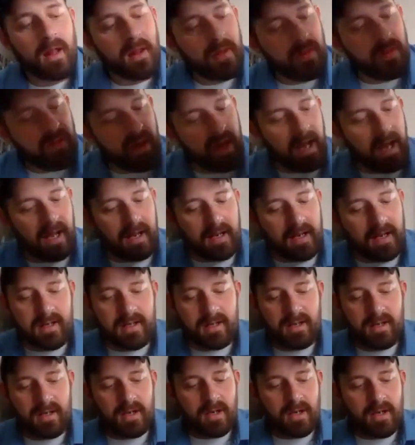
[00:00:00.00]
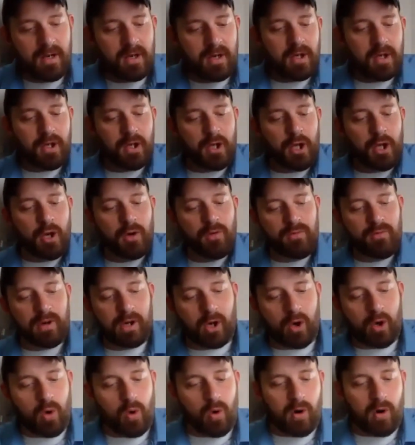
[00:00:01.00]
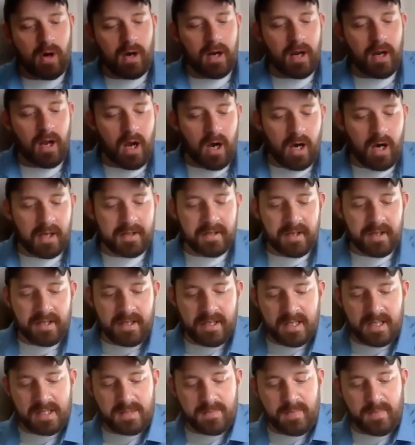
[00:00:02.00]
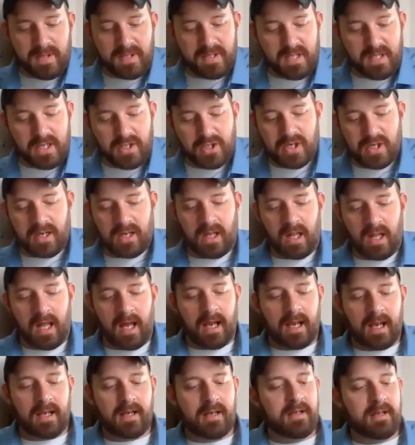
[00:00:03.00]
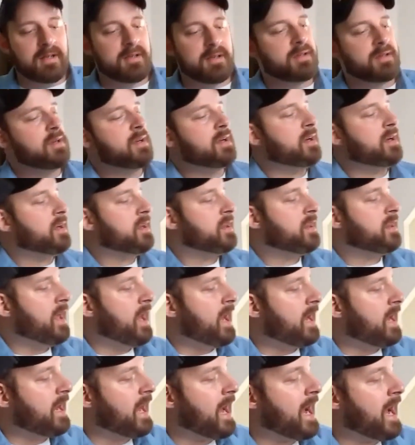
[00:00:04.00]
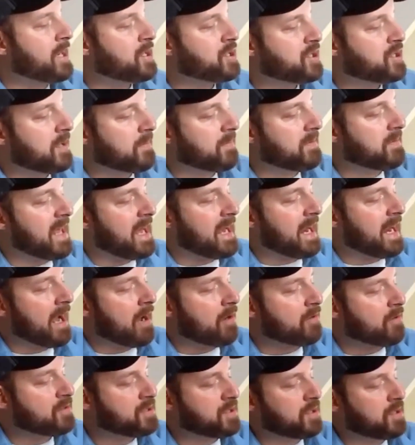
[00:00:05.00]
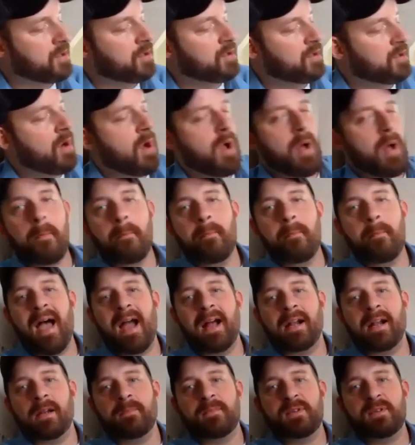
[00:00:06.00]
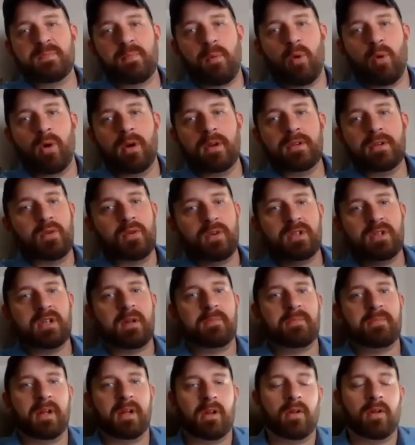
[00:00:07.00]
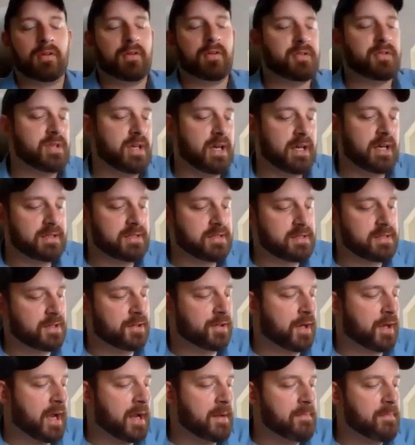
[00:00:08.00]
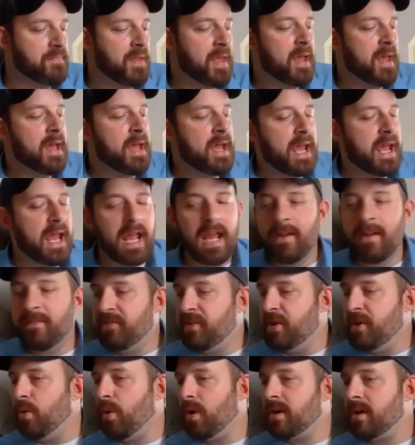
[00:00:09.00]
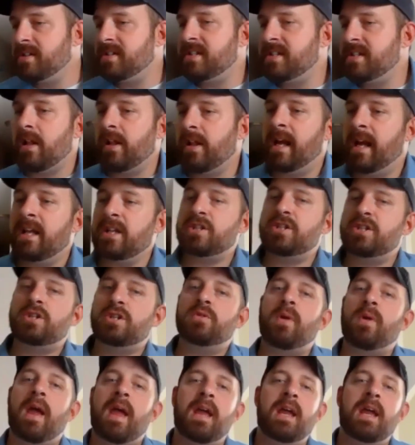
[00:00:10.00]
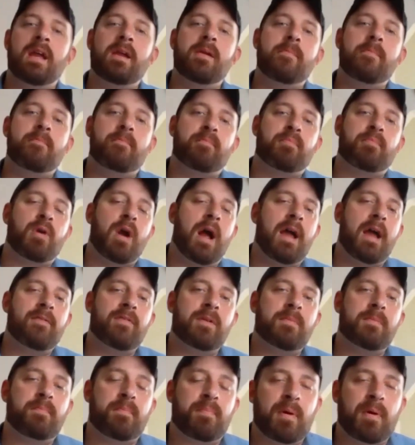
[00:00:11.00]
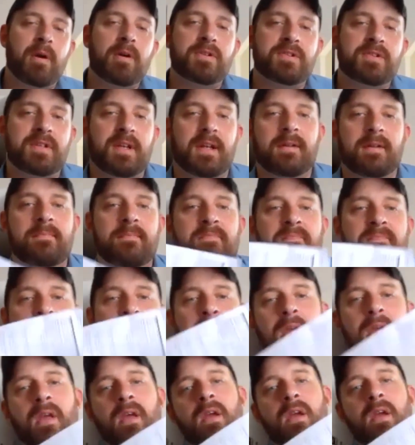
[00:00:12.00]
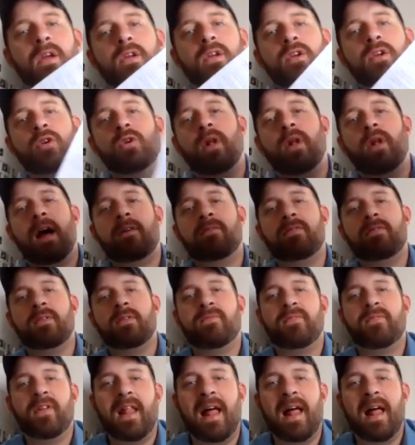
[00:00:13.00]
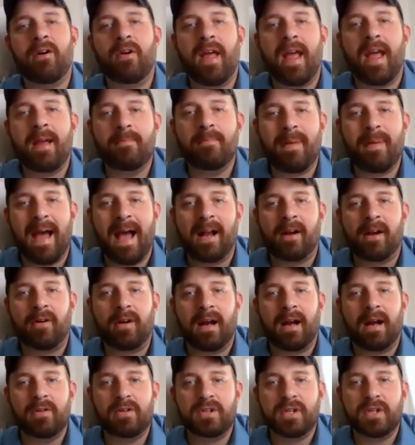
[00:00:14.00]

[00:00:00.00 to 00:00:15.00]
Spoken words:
Then you record on the disposition line that I ship that out to Magnum Sports or something along those lines. Okay. If you are selling it to a private person, you'll have them fill out a background